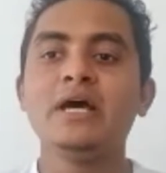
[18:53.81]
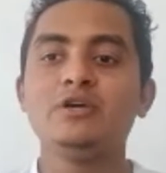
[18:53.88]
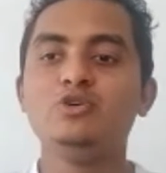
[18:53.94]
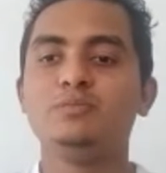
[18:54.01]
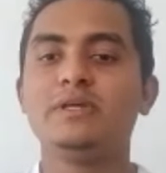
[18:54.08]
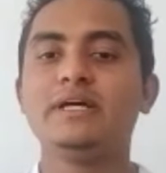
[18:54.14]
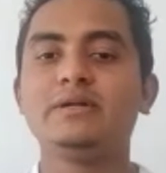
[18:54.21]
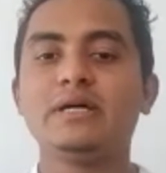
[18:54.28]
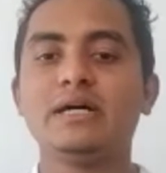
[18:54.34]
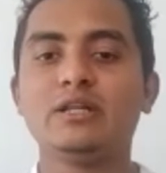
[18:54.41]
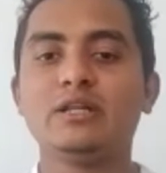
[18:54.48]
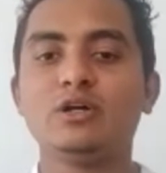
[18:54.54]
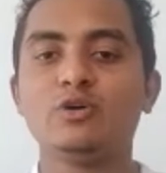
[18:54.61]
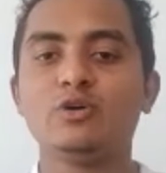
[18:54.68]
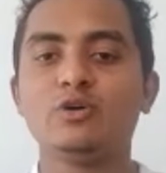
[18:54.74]
You played
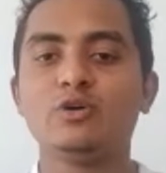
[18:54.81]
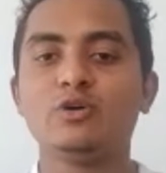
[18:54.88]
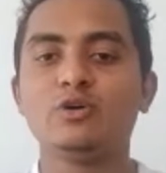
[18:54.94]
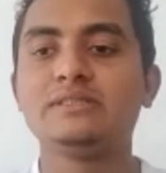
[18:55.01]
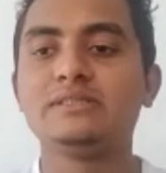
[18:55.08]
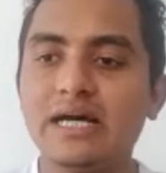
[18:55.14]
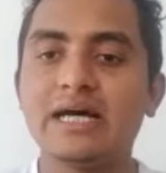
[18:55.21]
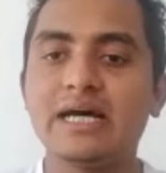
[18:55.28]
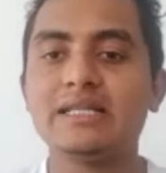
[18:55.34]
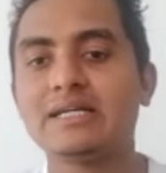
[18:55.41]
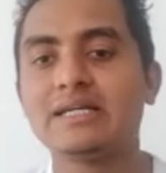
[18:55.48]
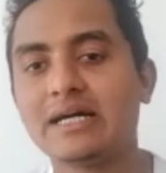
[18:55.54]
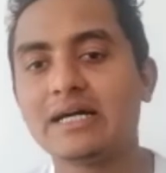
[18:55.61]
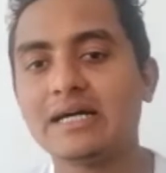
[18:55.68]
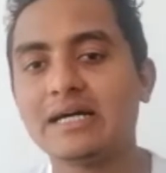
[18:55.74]
along with
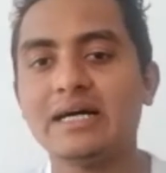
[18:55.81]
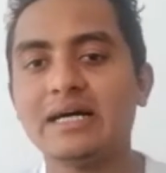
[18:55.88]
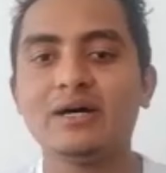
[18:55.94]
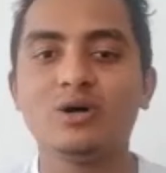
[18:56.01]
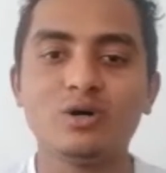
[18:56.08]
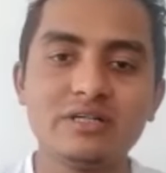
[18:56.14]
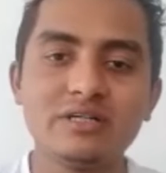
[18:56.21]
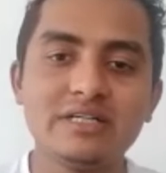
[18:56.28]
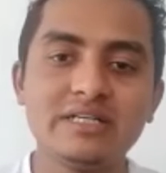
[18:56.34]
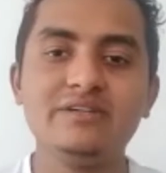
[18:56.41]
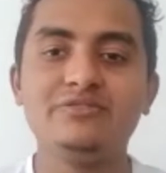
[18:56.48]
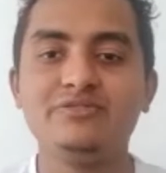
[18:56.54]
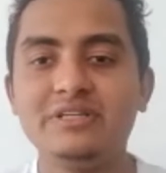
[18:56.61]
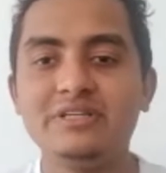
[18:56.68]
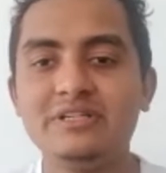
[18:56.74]
Zidane, Kaká,
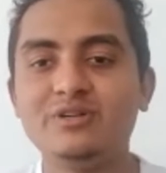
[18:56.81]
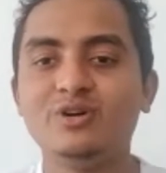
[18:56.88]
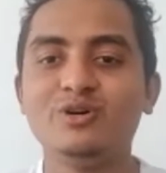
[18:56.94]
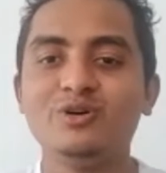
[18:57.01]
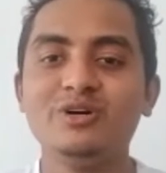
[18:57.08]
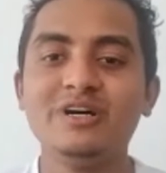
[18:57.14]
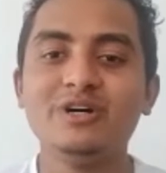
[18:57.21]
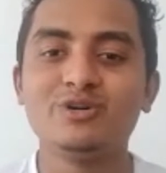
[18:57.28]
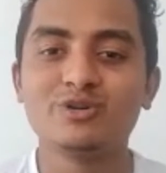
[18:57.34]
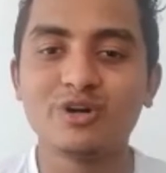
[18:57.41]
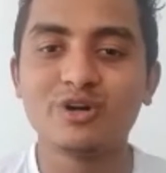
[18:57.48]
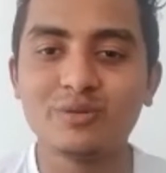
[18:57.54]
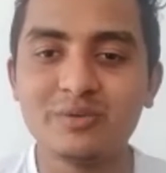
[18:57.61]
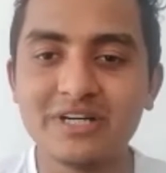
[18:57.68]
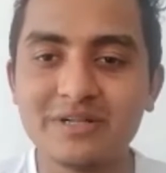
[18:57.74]
Henry, Figo,
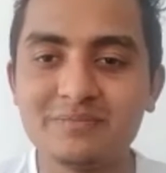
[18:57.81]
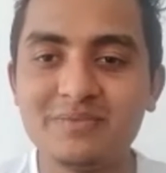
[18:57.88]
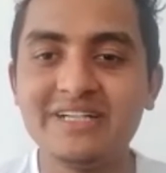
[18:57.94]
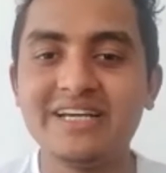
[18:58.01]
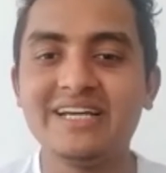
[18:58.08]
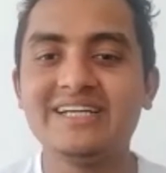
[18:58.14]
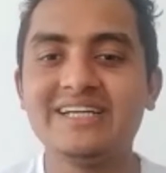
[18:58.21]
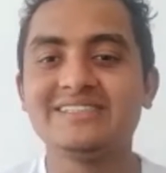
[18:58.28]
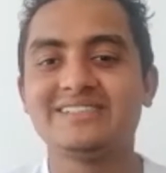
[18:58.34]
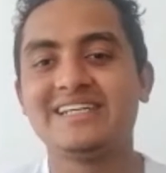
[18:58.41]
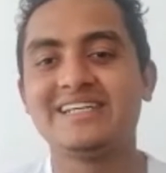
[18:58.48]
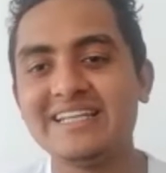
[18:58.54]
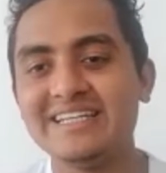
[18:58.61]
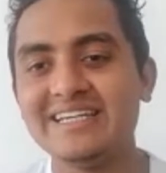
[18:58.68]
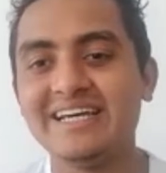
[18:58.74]
Robert Pires,
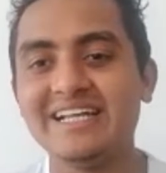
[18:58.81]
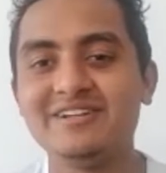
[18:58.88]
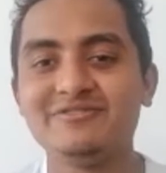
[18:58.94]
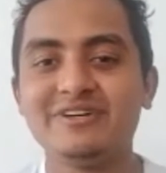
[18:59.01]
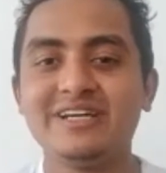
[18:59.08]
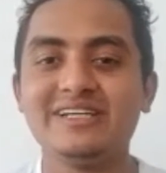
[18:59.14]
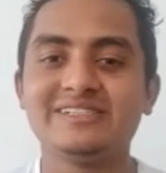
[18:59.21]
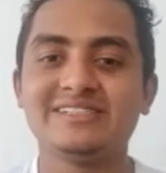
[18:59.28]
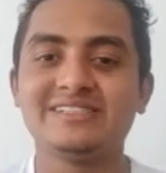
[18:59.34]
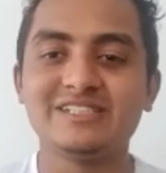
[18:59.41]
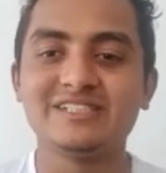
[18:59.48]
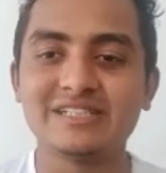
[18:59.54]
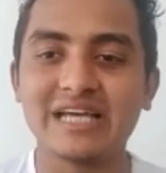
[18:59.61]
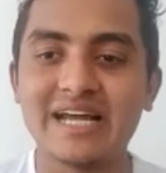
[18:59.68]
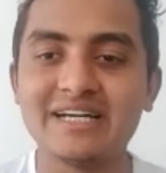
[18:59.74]
Dani Alves,
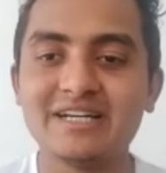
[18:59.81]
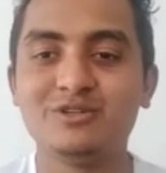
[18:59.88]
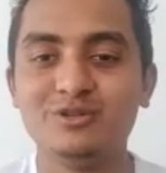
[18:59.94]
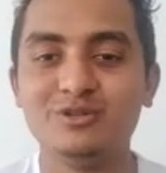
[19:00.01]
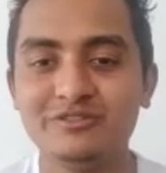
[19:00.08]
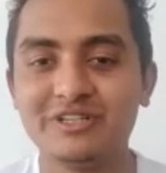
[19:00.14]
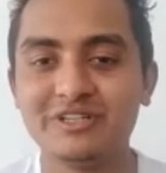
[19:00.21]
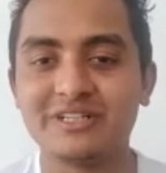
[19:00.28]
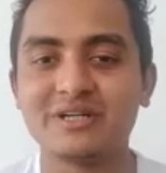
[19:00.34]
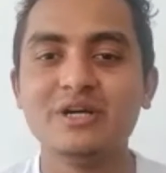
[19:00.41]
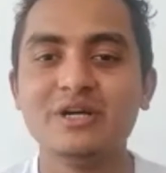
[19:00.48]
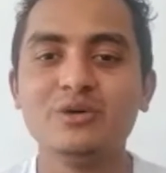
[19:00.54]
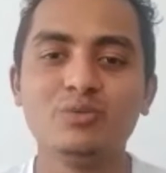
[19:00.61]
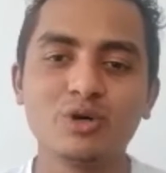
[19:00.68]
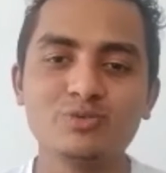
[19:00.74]
and Kluivert.
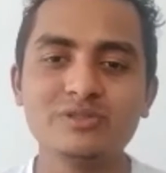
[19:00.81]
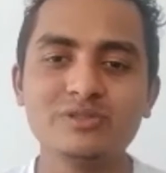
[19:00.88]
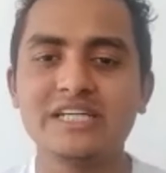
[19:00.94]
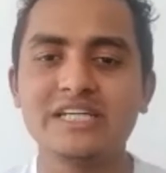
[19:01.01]
What was the